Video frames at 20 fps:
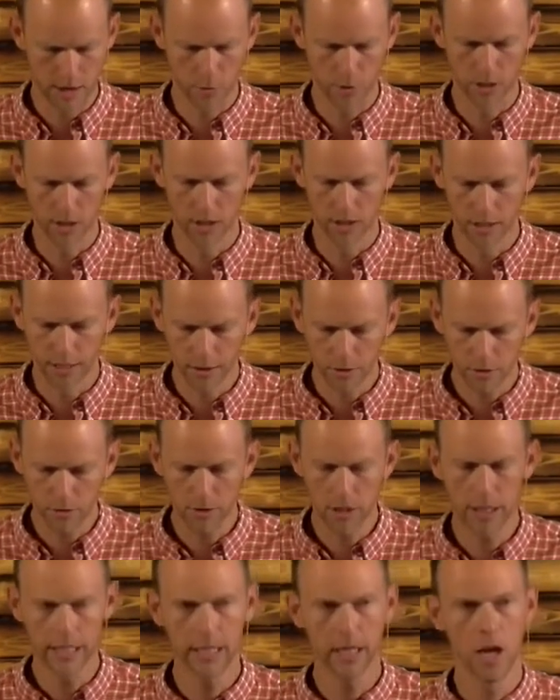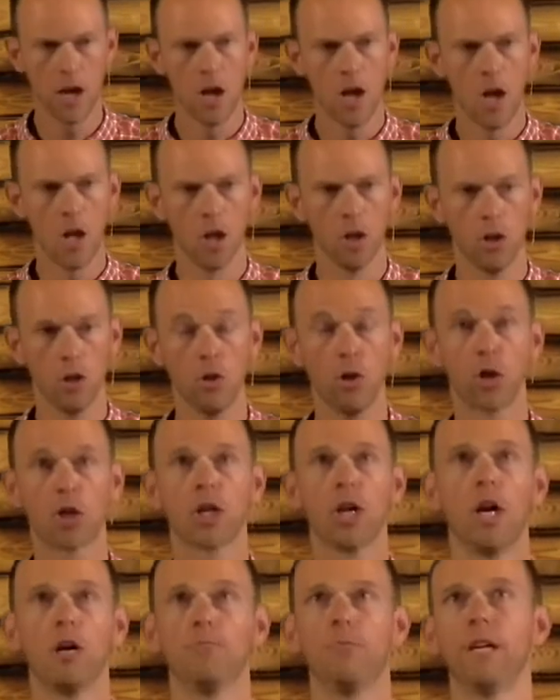that I would literally
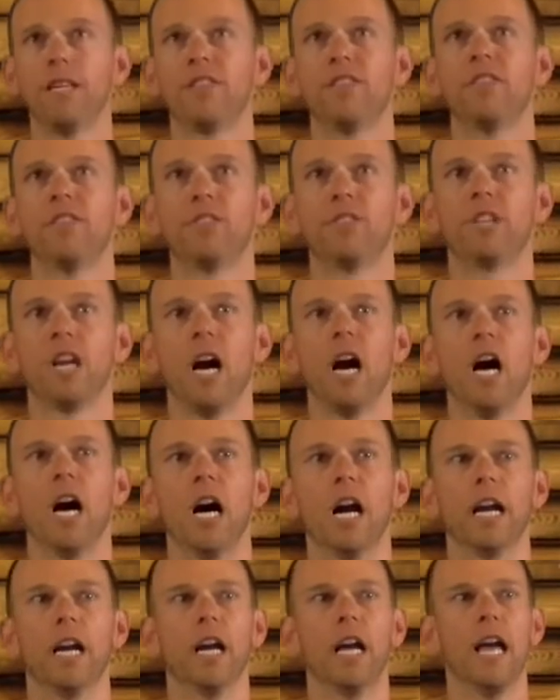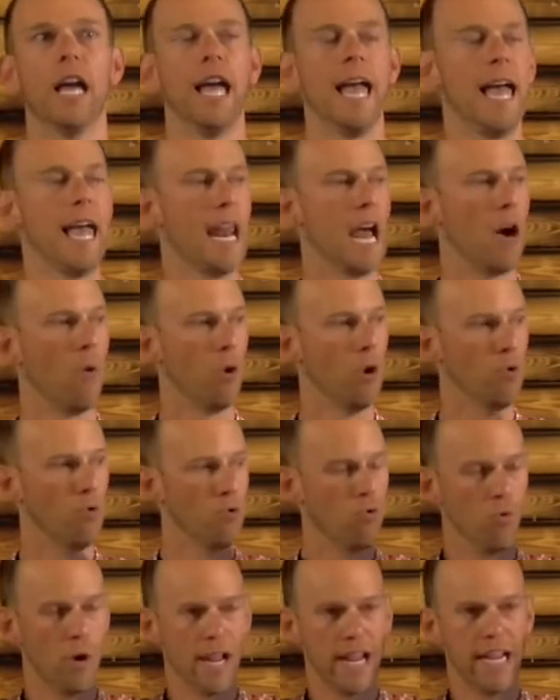look up at the sky and I would
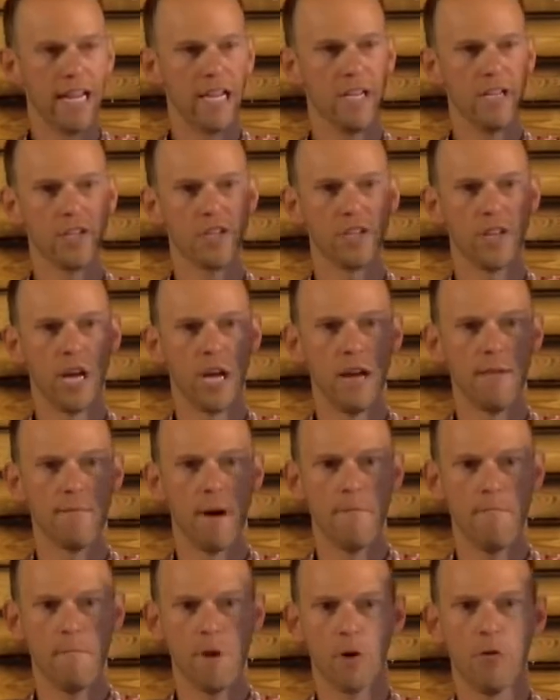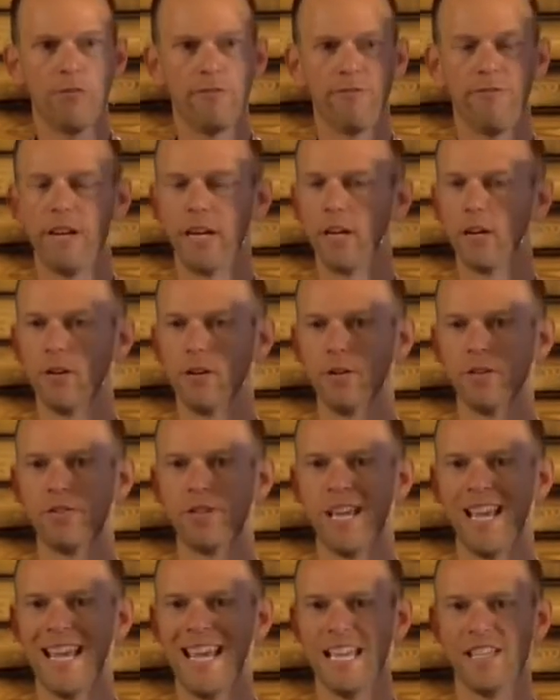raise my middle
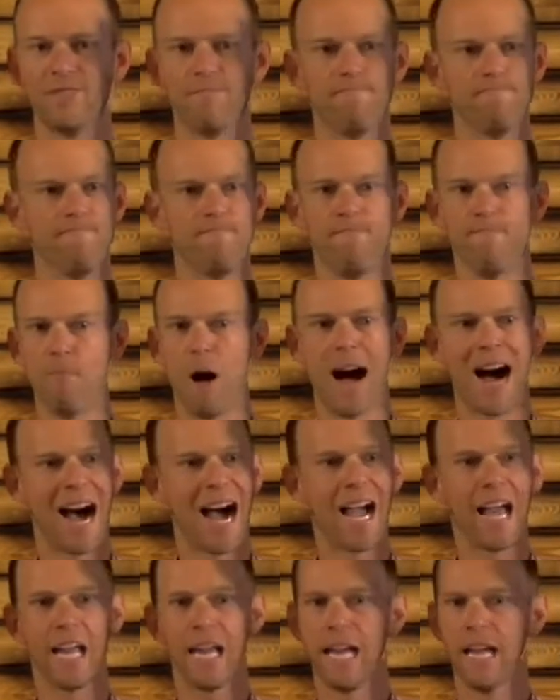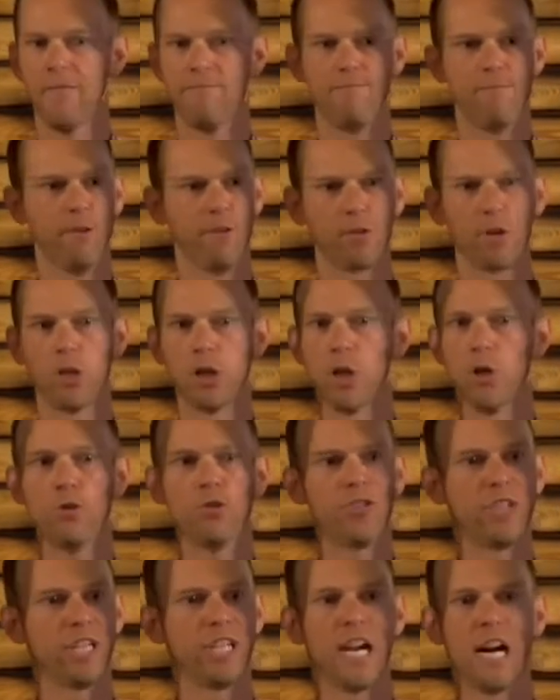fingers as high and as
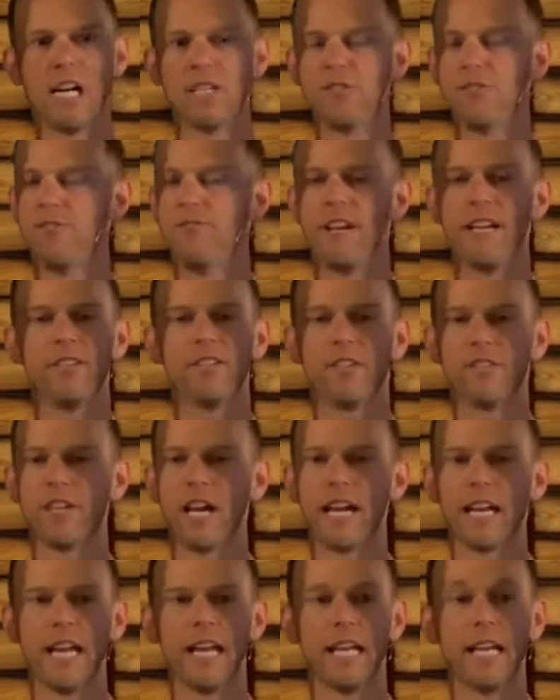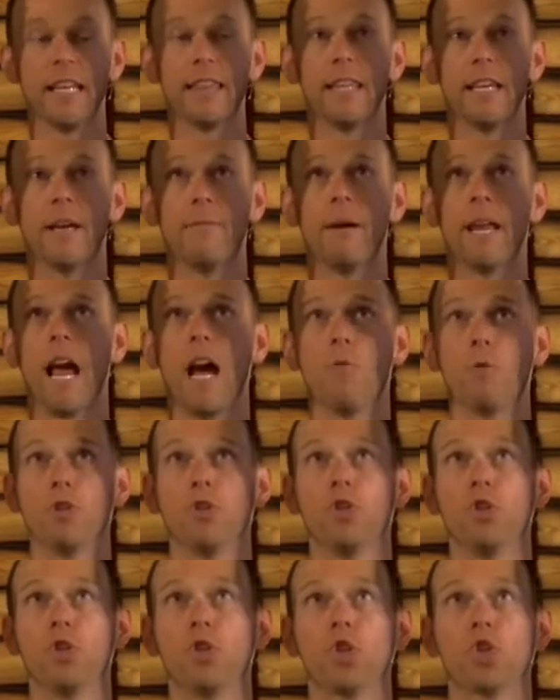close to God's face as I could get them, and I
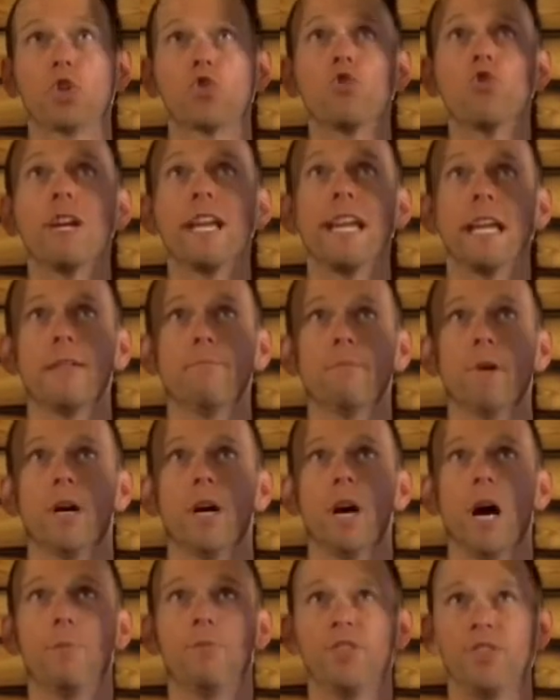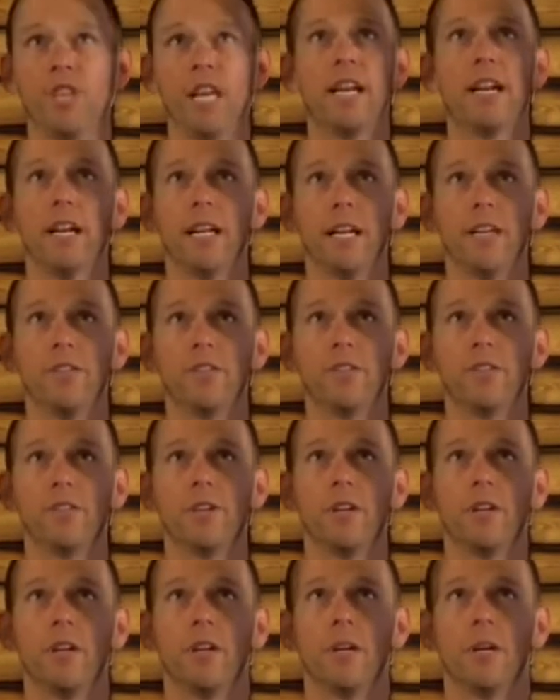would scream obscenities.
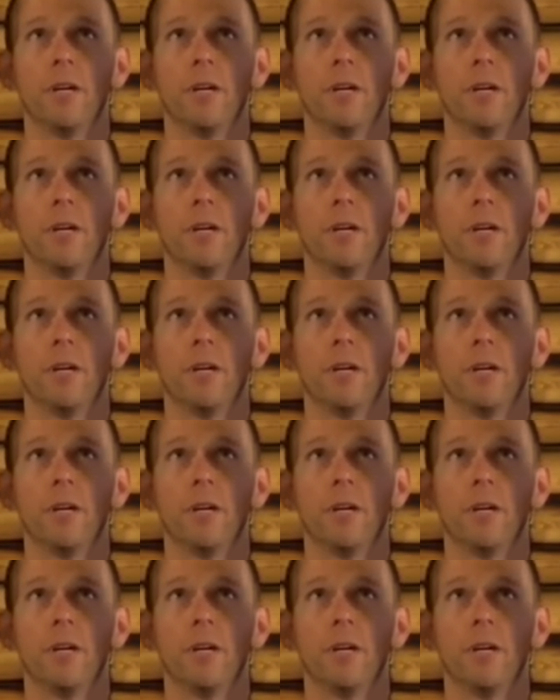